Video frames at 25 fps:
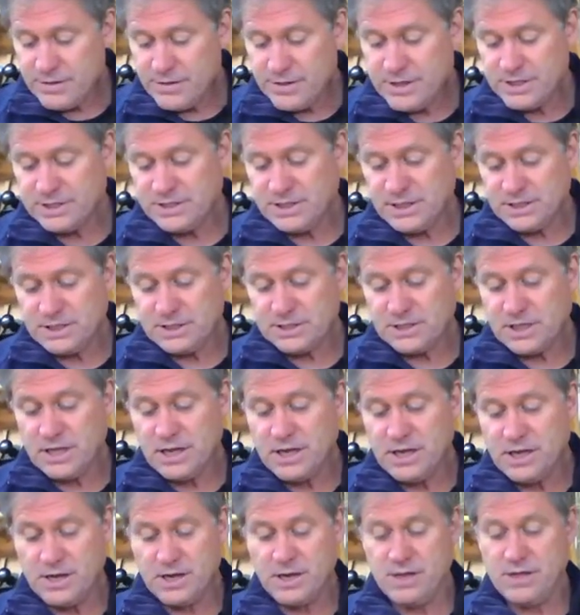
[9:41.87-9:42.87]
this is
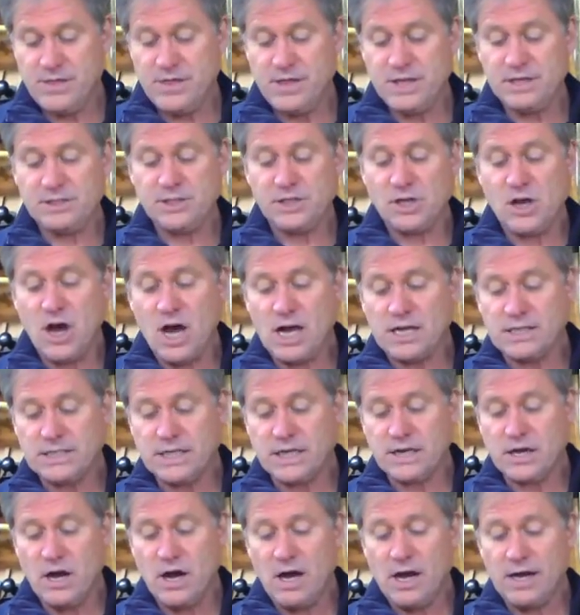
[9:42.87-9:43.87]
this
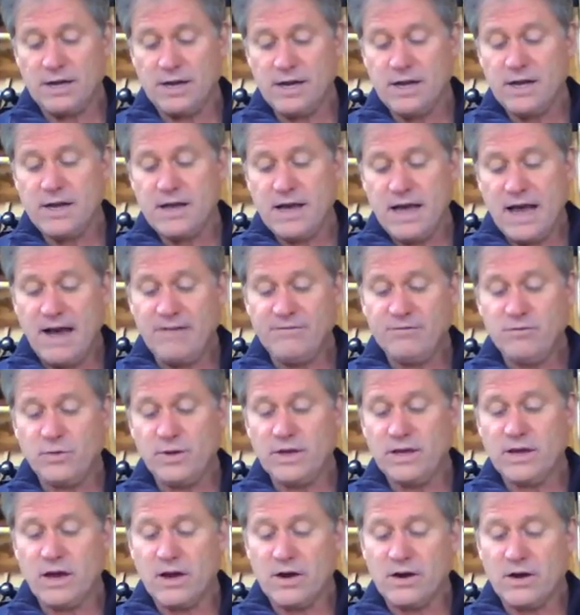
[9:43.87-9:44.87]
octagon, after
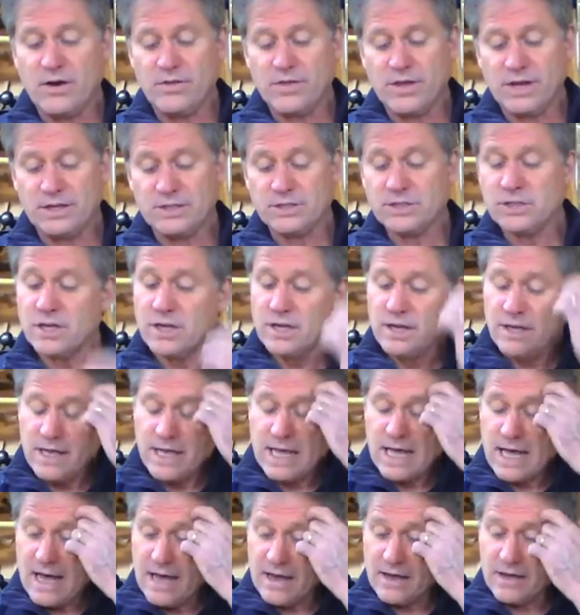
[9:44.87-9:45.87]
we cut all this,
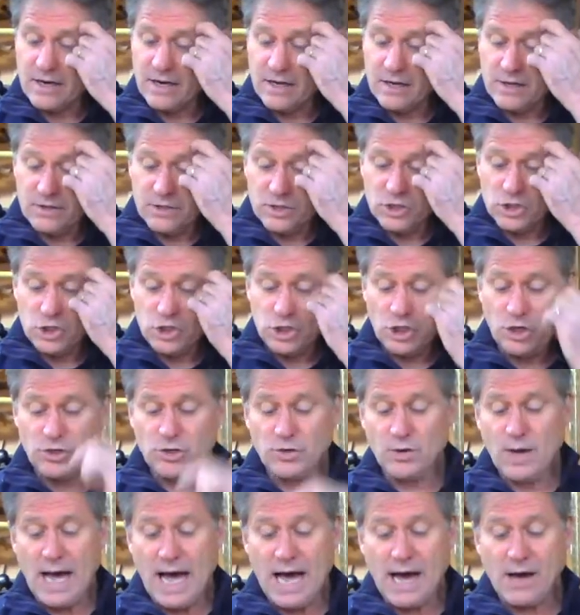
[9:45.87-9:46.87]
I'm going to show
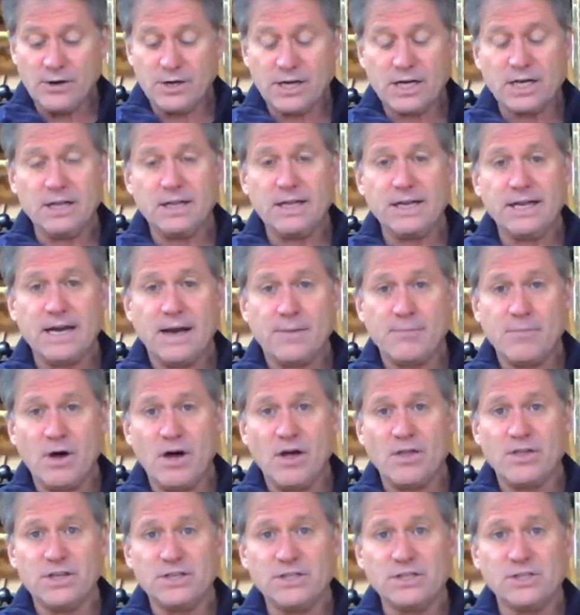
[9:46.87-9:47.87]
you how to clean up
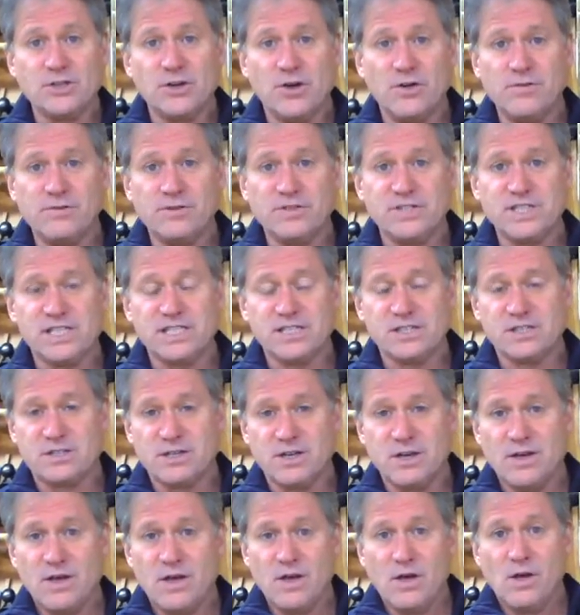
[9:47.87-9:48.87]
all these
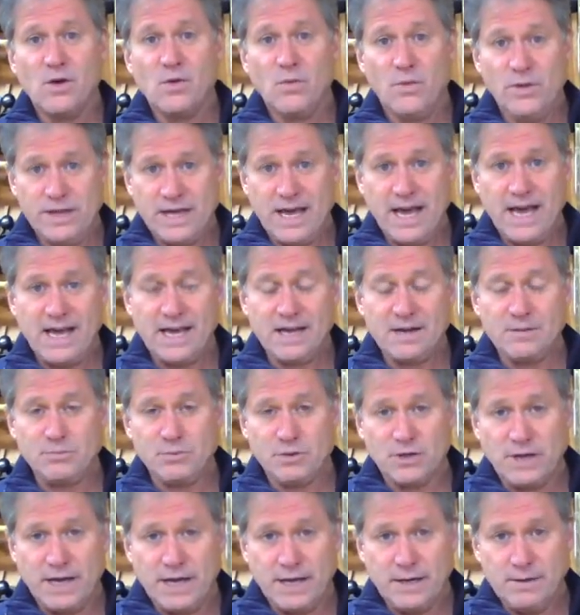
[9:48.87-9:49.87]
surfaces with a hand
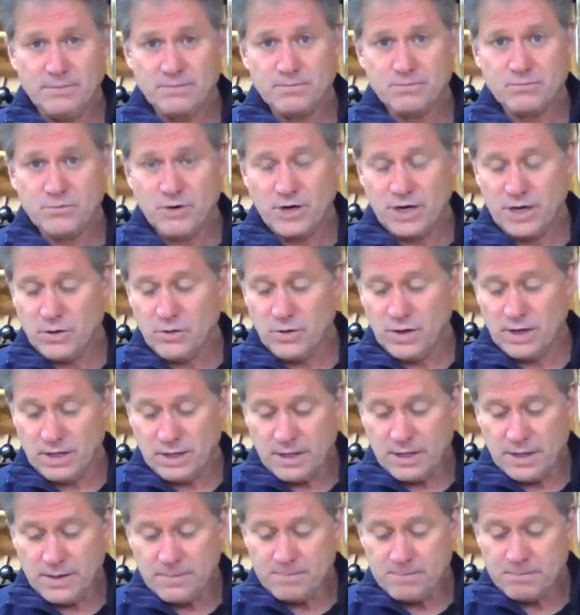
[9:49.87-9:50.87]
plane pretty
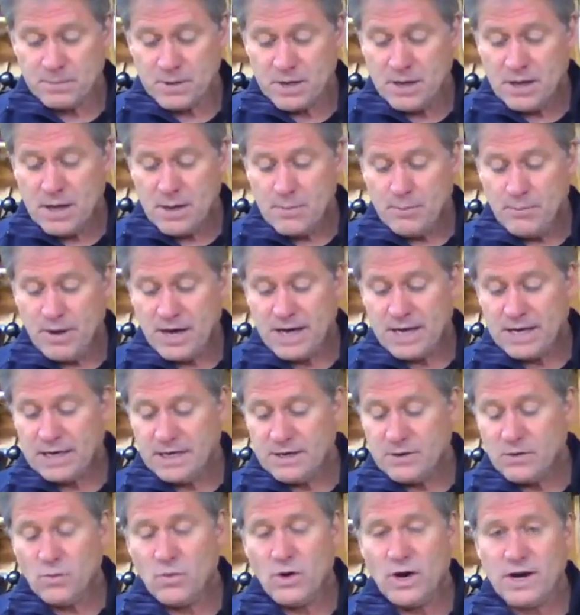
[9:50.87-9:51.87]
quickly.
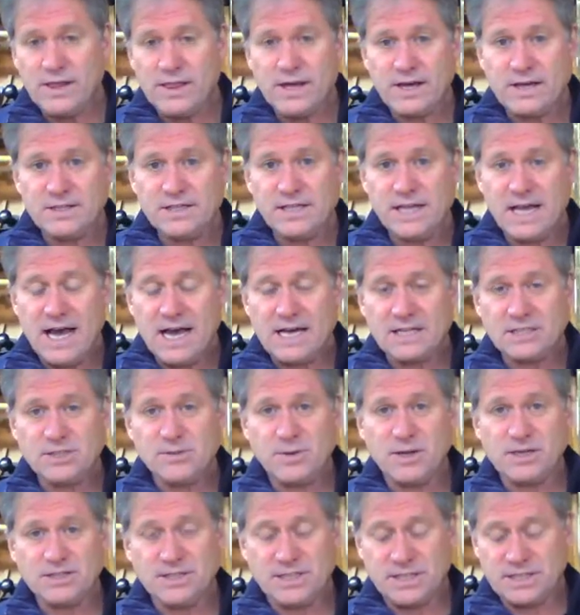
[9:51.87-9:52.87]
But one of the
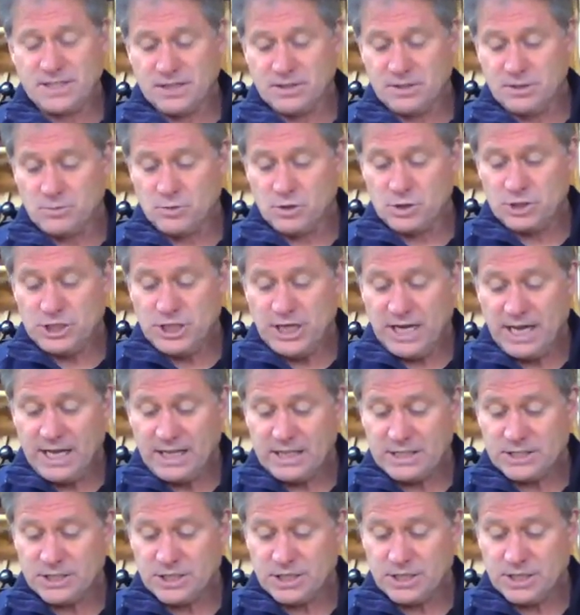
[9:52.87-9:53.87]
aspects that's a little more
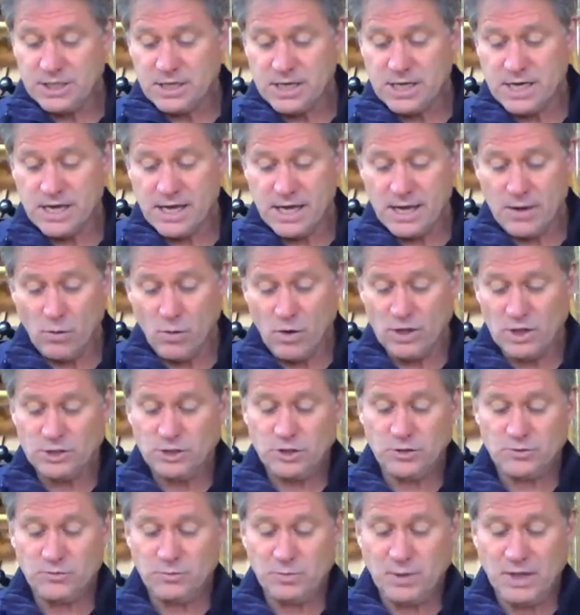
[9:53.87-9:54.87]
challenging
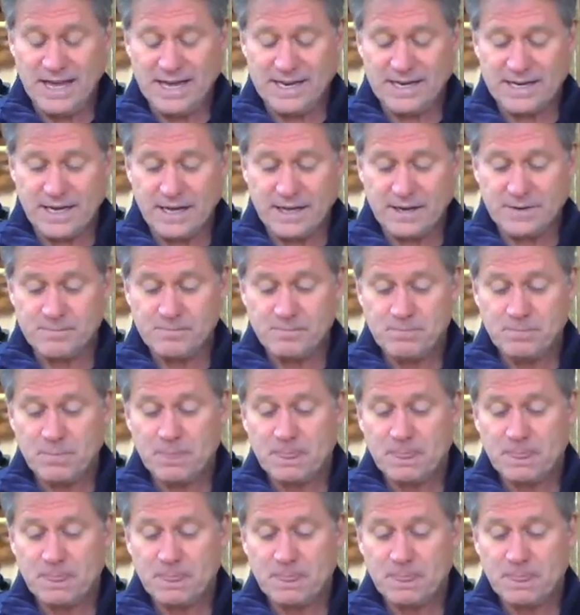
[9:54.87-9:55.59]
once you've planed it,